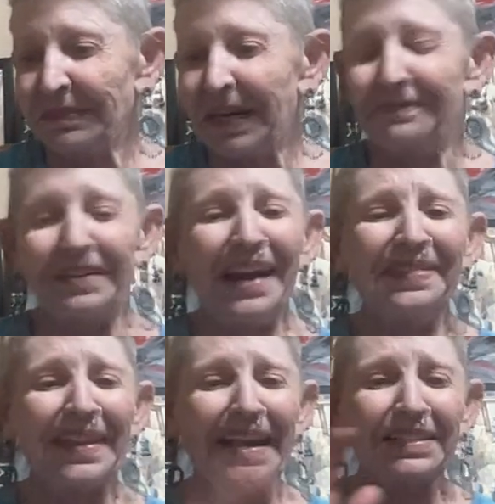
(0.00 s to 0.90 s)
I've
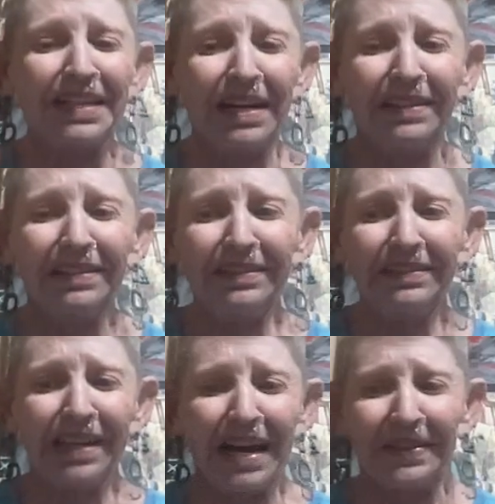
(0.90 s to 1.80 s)
got that
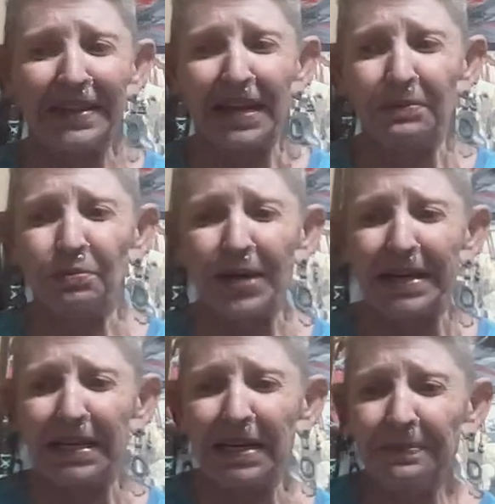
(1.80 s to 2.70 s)
done, got that
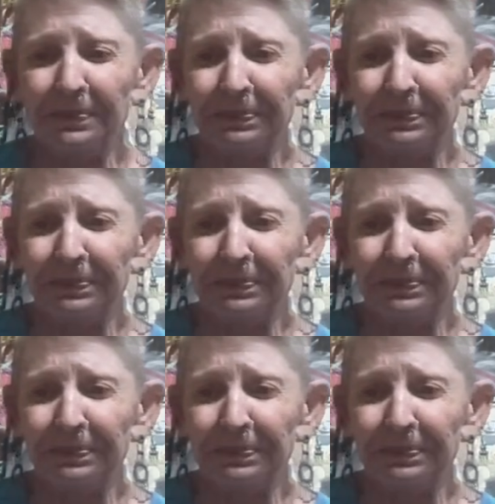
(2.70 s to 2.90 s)
ready.